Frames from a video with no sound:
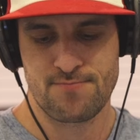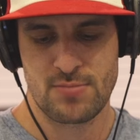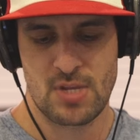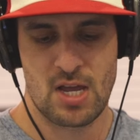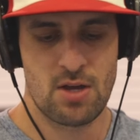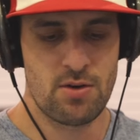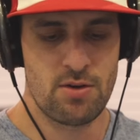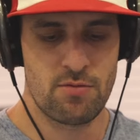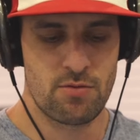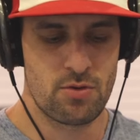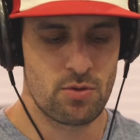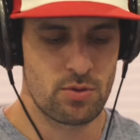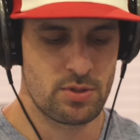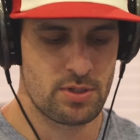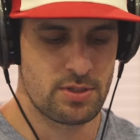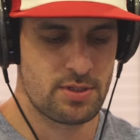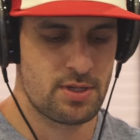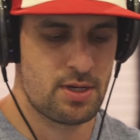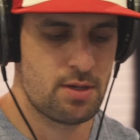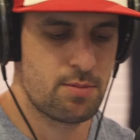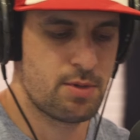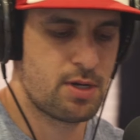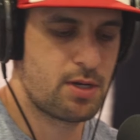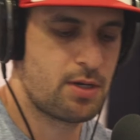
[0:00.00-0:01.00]
I don't even know what to
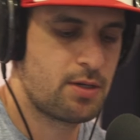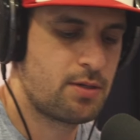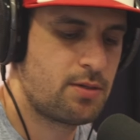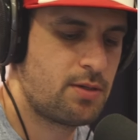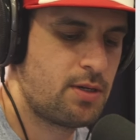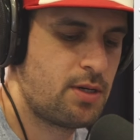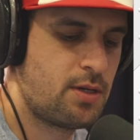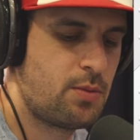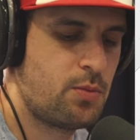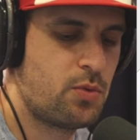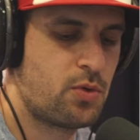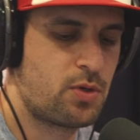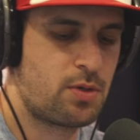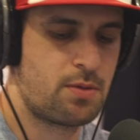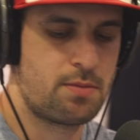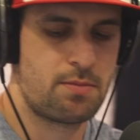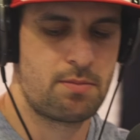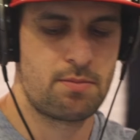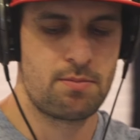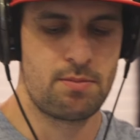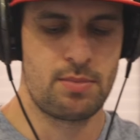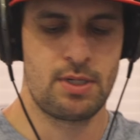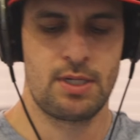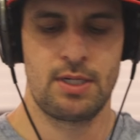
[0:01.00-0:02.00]
say about it anymore.
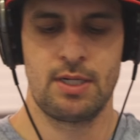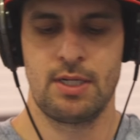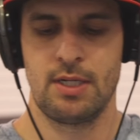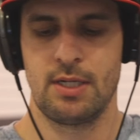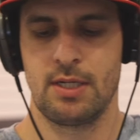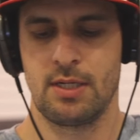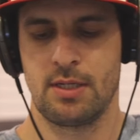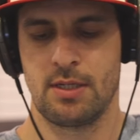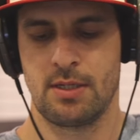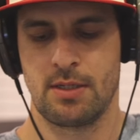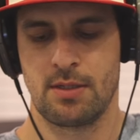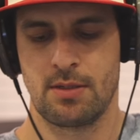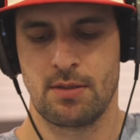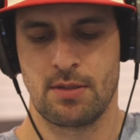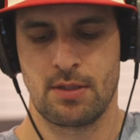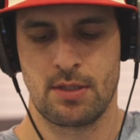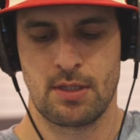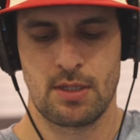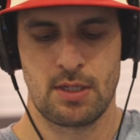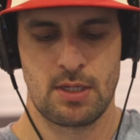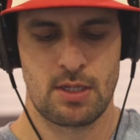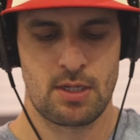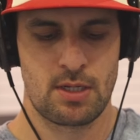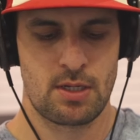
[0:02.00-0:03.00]
But uh,
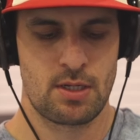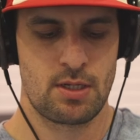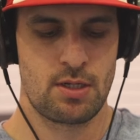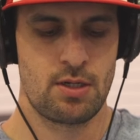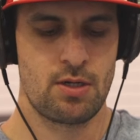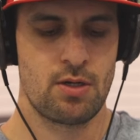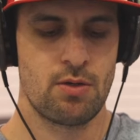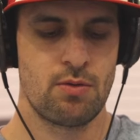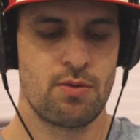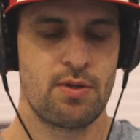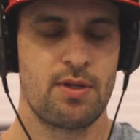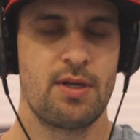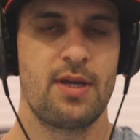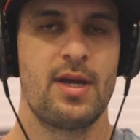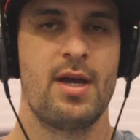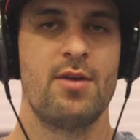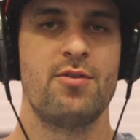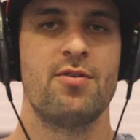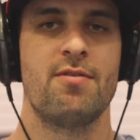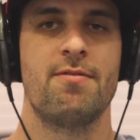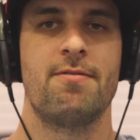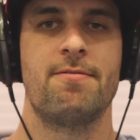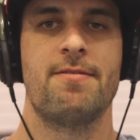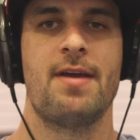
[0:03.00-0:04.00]
you know.
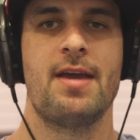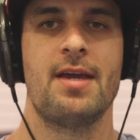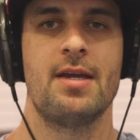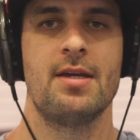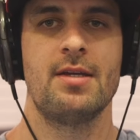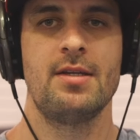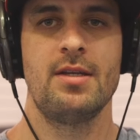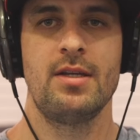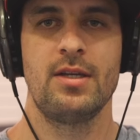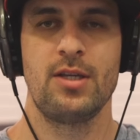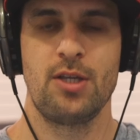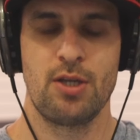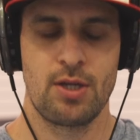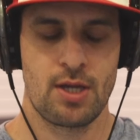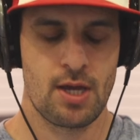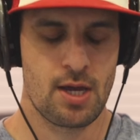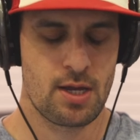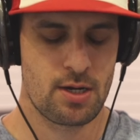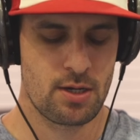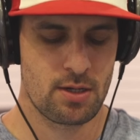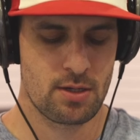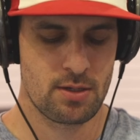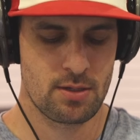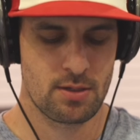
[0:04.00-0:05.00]
As a fan, you
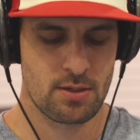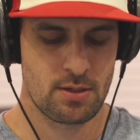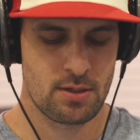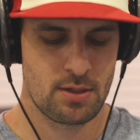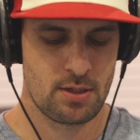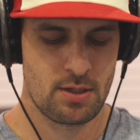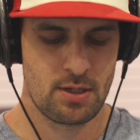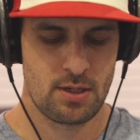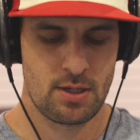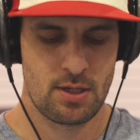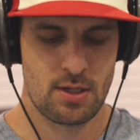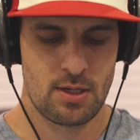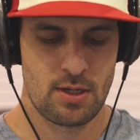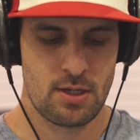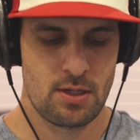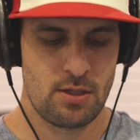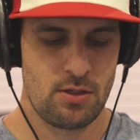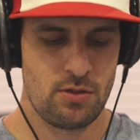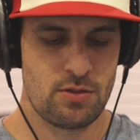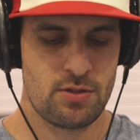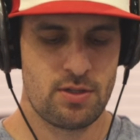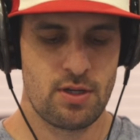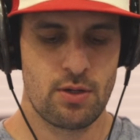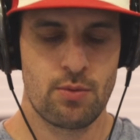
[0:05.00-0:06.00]
gotta
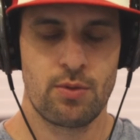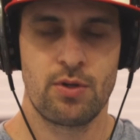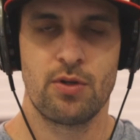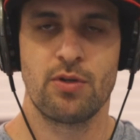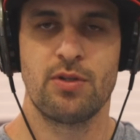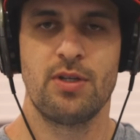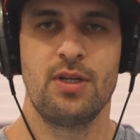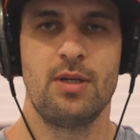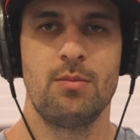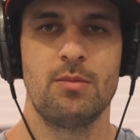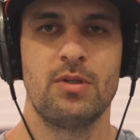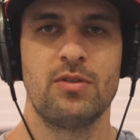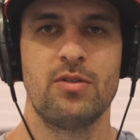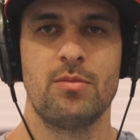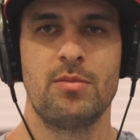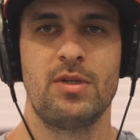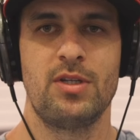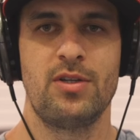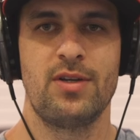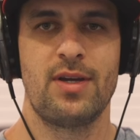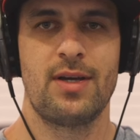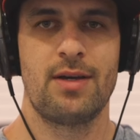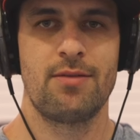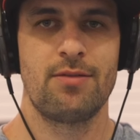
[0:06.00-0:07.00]
you stick with your team. Doesn't
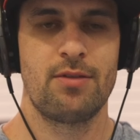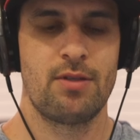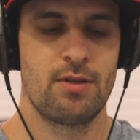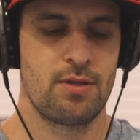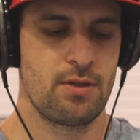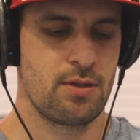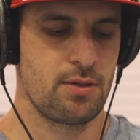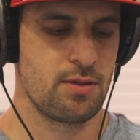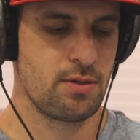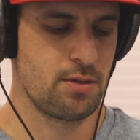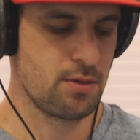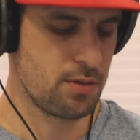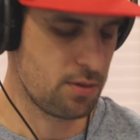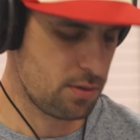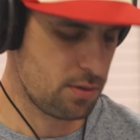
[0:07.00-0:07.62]
mean you have to,